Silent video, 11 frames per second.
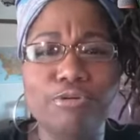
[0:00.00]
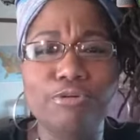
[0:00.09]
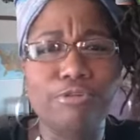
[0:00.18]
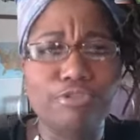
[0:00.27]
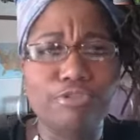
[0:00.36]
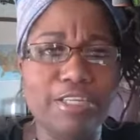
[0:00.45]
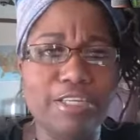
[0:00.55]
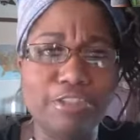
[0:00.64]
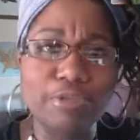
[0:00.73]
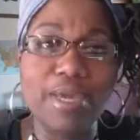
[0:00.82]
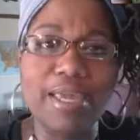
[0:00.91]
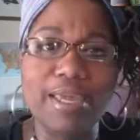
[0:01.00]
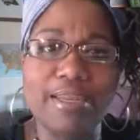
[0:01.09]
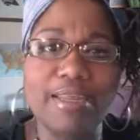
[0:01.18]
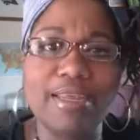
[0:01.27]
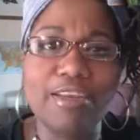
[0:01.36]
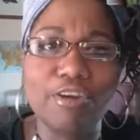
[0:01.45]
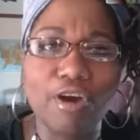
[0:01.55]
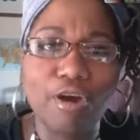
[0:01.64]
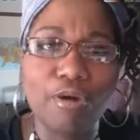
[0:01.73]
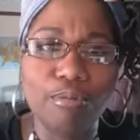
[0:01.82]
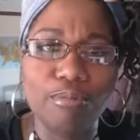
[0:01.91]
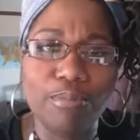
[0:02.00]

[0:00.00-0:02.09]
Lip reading: trying to do in your home?